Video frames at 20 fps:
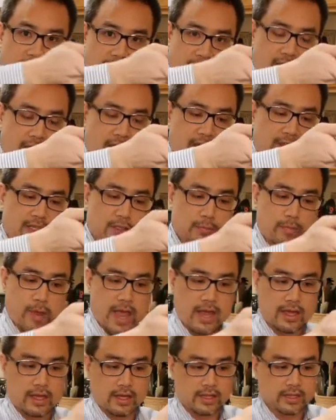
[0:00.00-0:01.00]
to hang this
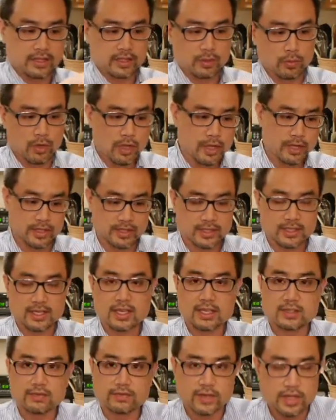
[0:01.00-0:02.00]
bag against the wall, and it
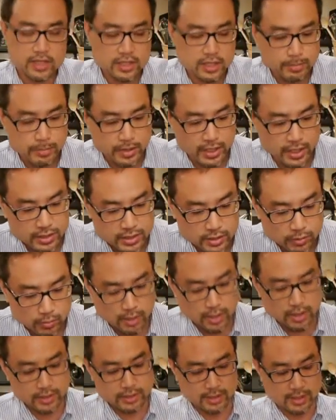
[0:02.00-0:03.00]
stays flush up against the wall.